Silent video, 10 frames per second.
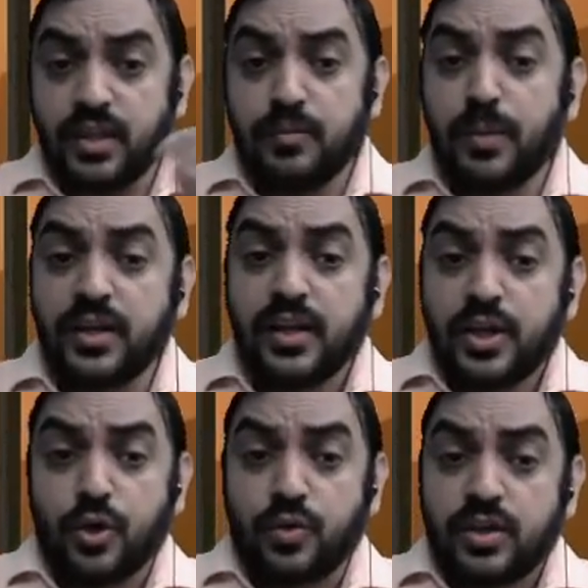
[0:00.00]
But
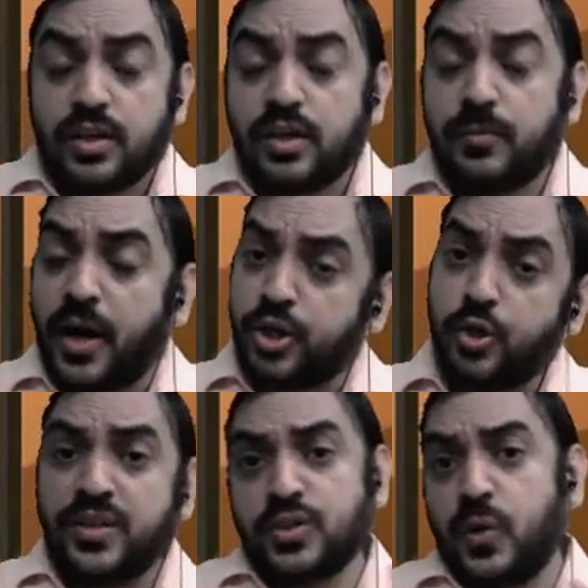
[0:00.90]
no,
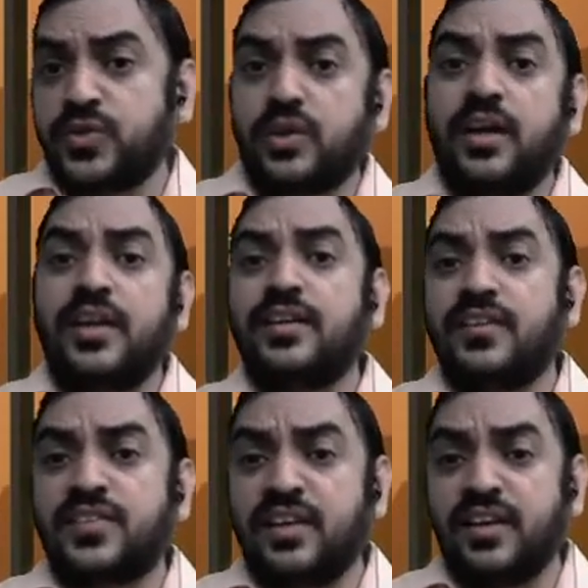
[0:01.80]
Markowitz also connected
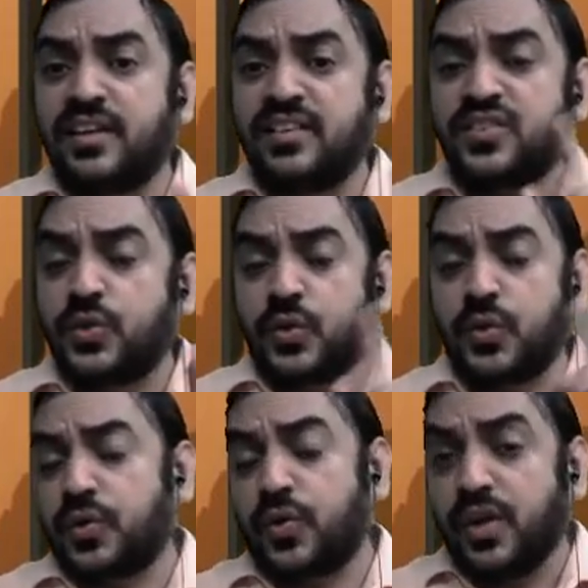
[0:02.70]
risk and returns.
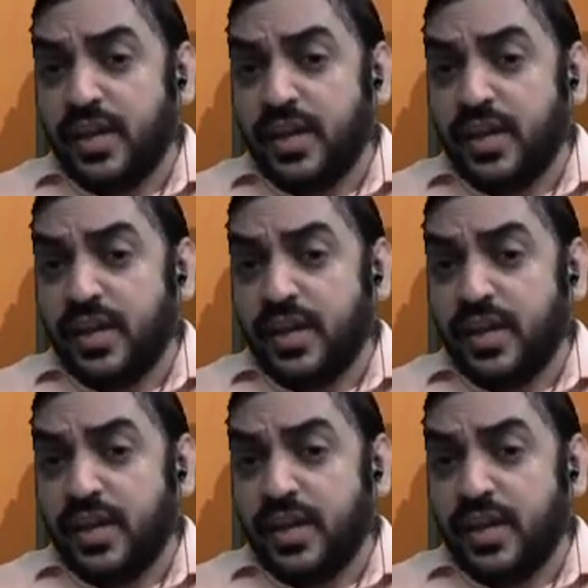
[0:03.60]
No.